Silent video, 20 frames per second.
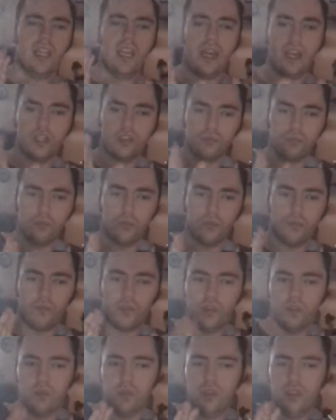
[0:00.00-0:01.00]
I did an actual
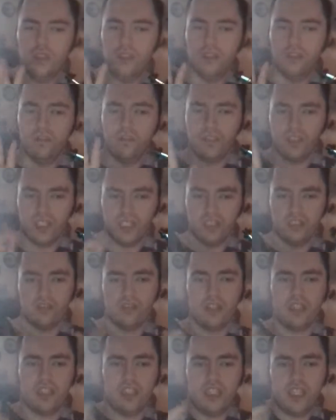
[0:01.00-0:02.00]
review for
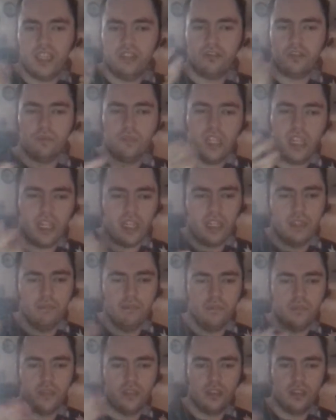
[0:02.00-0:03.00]
this, so I can have some
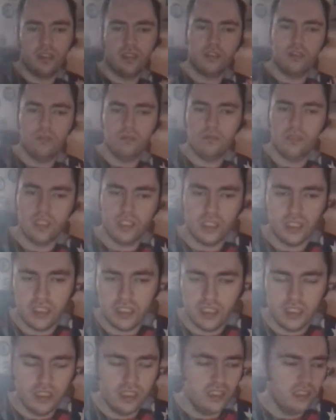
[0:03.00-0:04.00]
time with
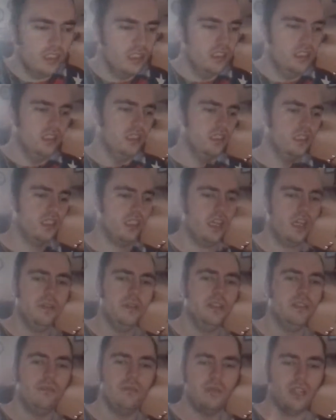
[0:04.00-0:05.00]
it. Uh,
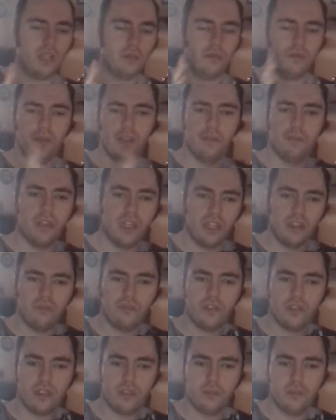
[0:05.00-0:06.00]
I've been I've been vaping
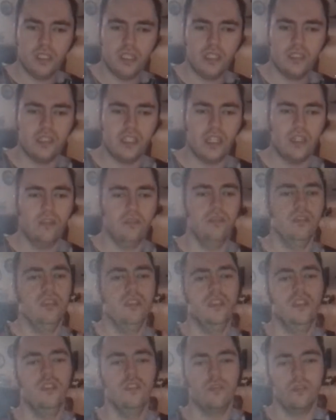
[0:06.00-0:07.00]
on it for a couple days now,
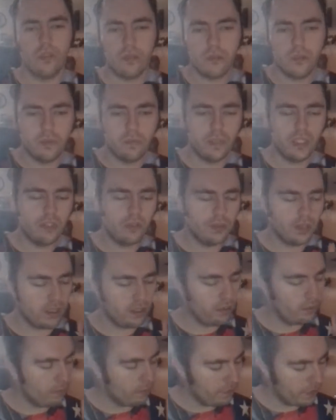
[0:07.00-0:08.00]
so I'm going to be
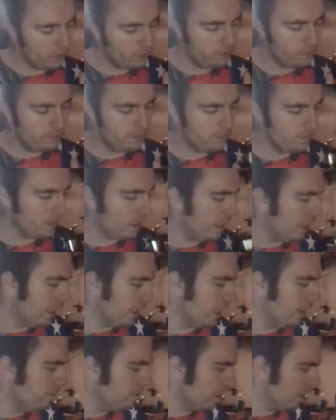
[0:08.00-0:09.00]
doing a review
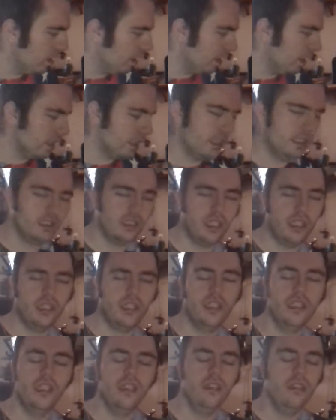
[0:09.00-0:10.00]
on it, like I
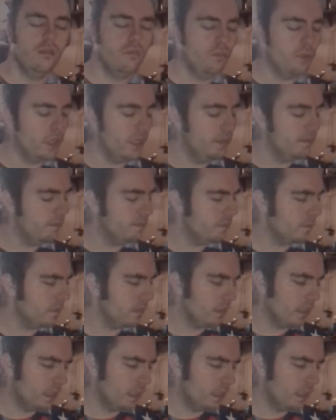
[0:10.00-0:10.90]
said. But